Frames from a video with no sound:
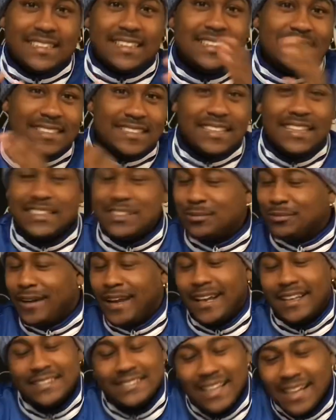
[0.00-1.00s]
and six
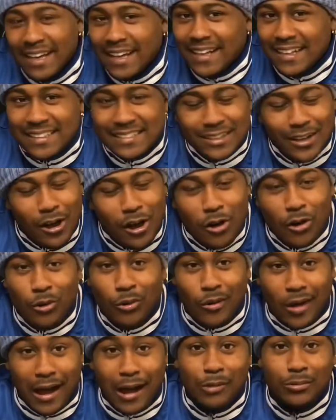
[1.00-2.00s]
rings? Because,
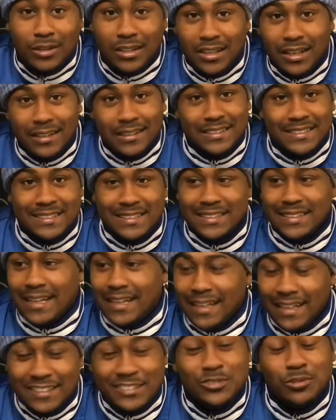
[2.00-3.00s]
I would love to see
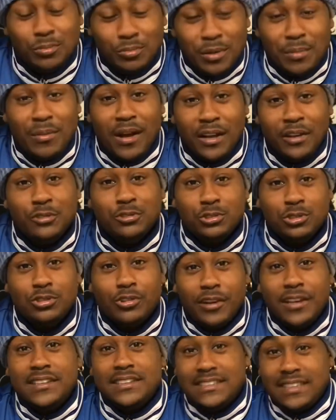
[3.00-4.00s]
that. That's going to be my new
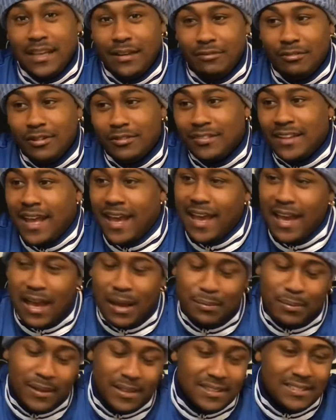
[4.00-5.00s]
screensaver if that
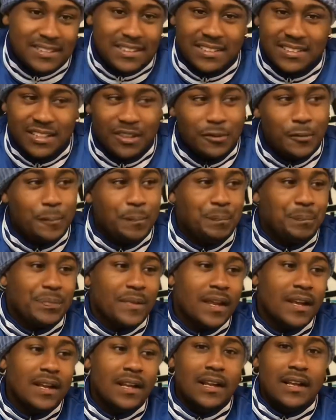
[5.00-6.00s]
happens. So
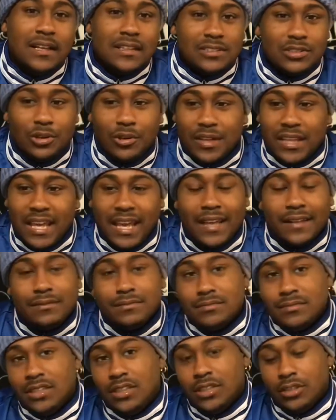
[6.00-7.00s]
again,
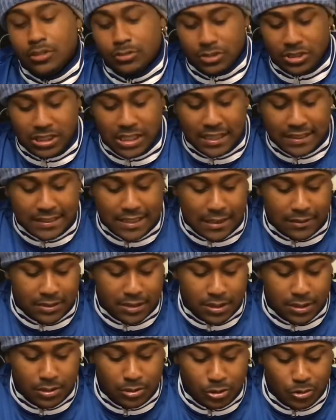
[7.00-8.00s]
shouts out
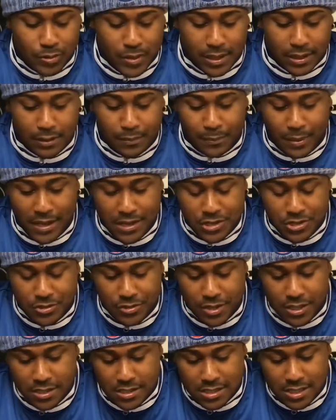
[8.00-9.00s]
to the New England
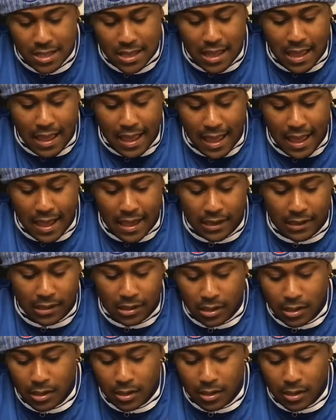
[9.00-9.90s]
Patriots and